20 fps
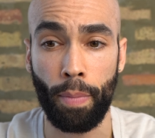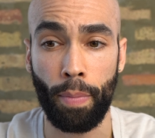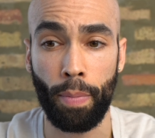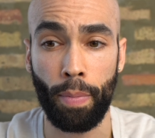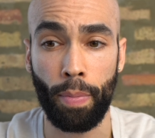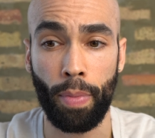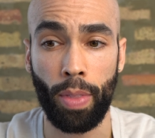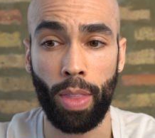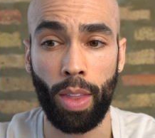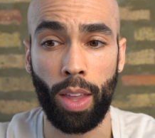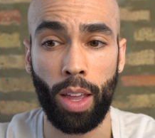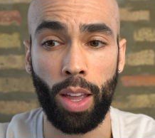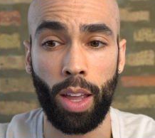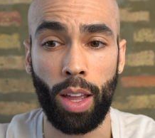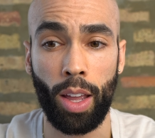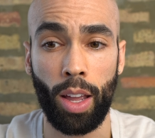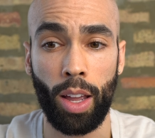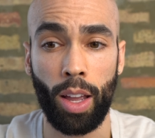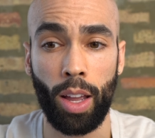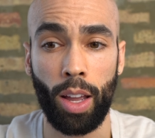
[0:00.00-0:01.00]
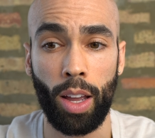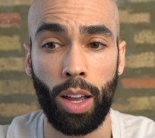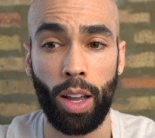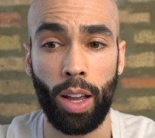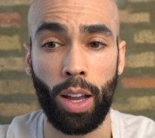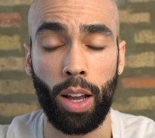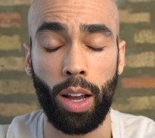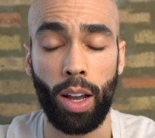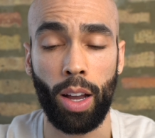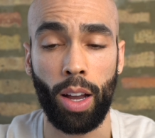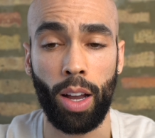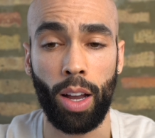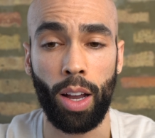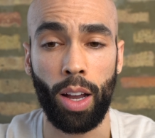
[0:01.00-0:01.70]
(no one is talking)